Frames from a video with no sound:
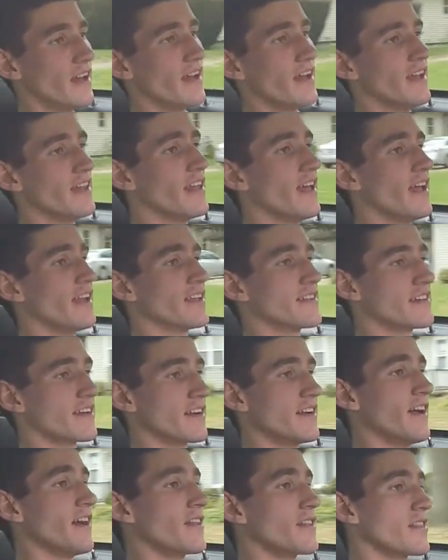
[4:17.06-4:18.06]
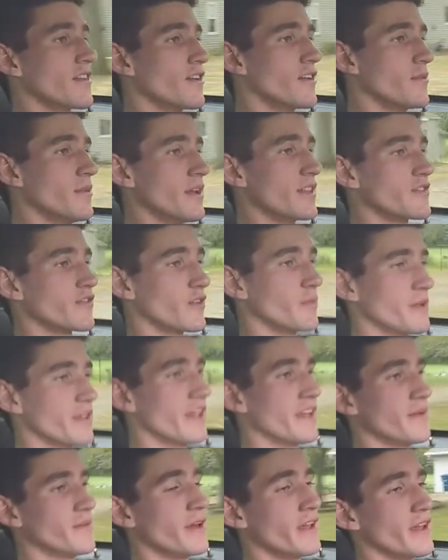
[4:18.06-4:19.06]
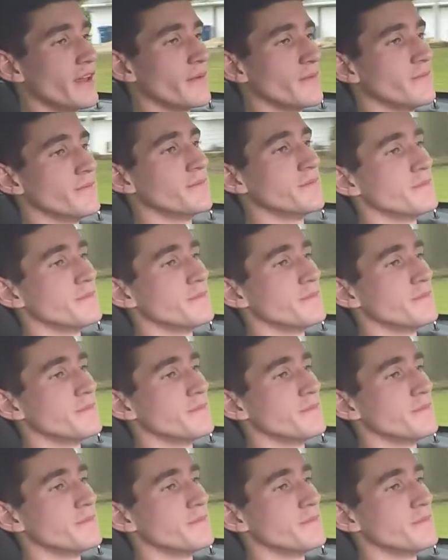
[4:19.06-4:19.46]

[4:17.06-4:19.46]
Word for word: And then it took another 30 minutes for him to get to me.